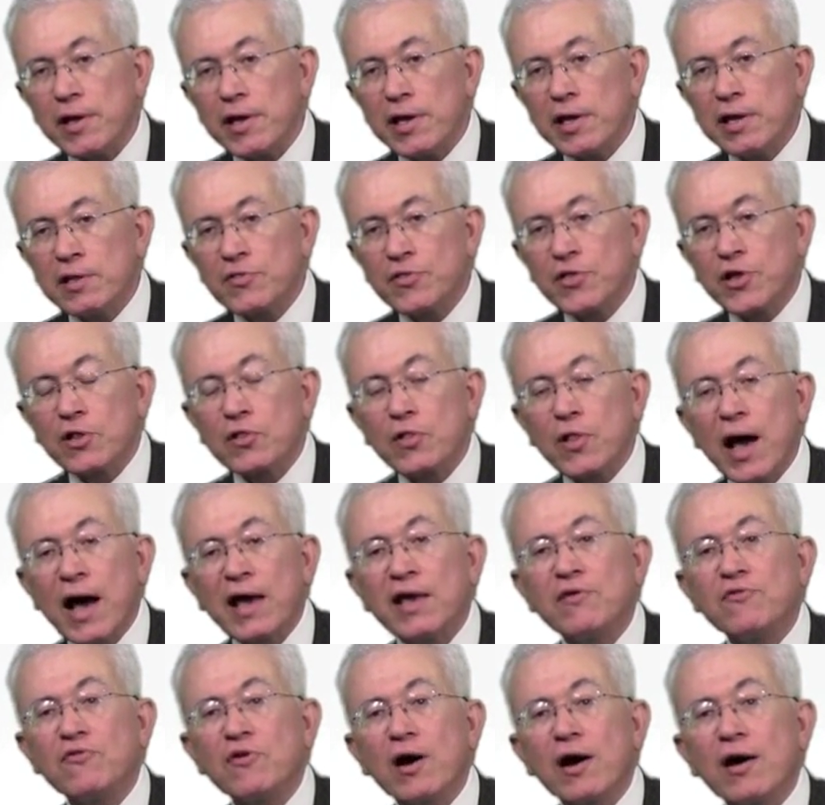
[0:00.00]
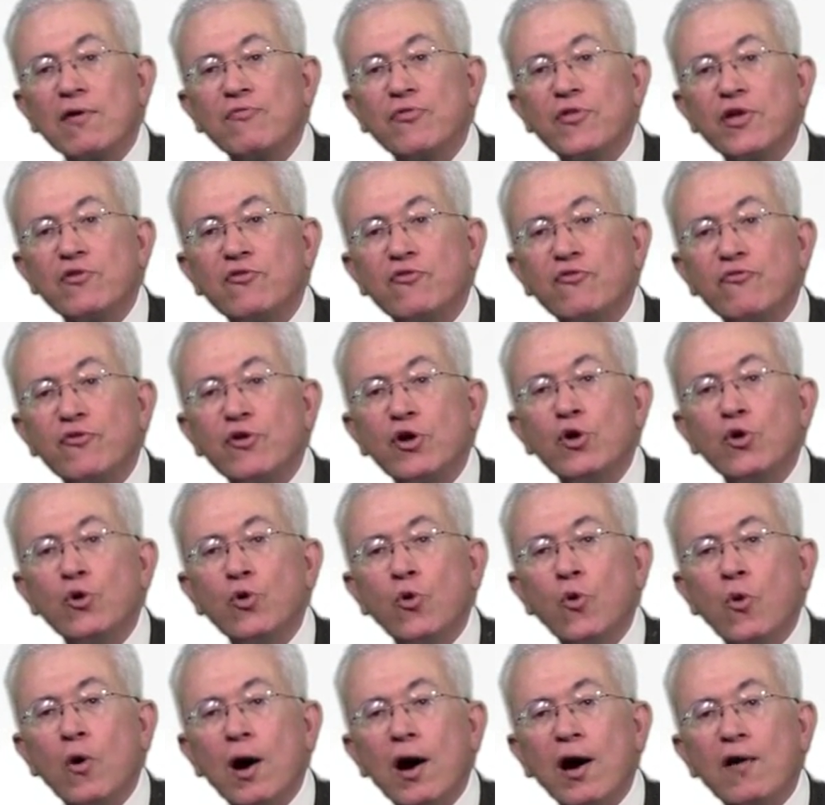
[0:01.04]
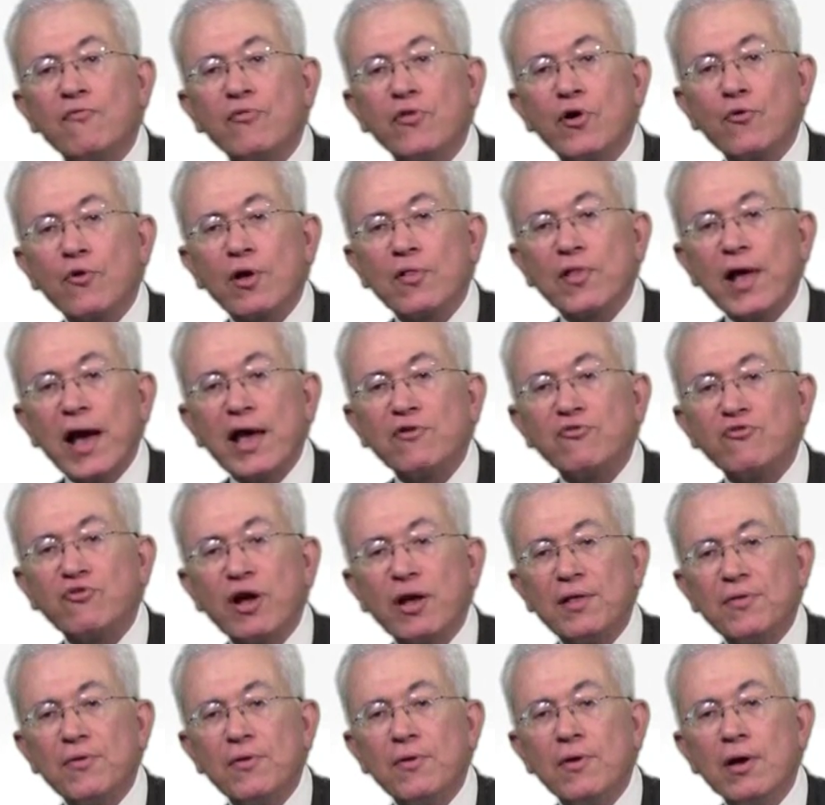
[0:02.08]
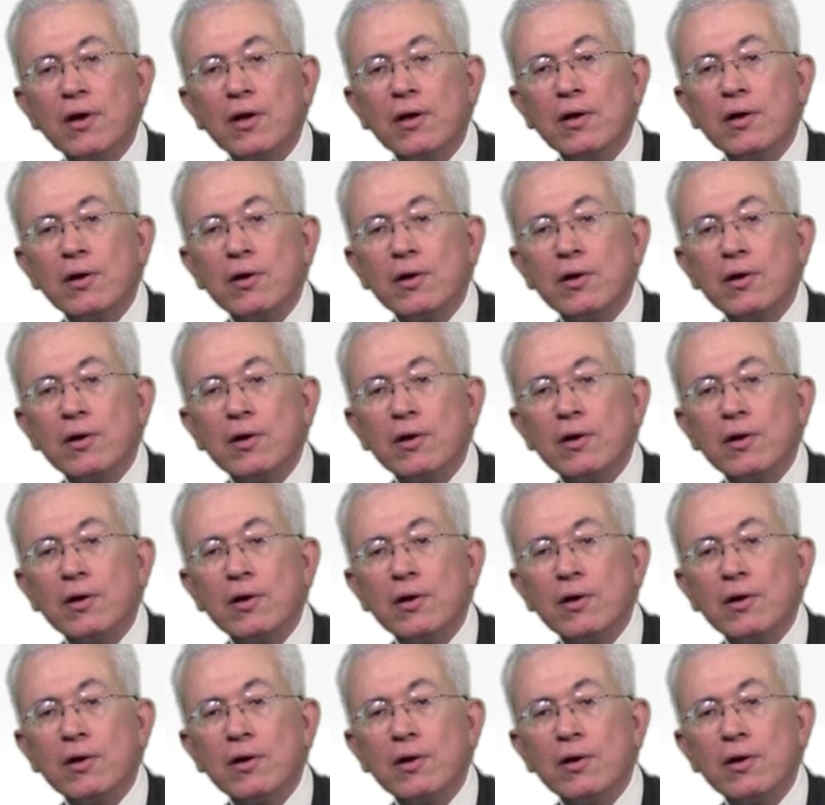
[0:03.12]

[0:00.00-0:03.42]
In the light of this view of the relation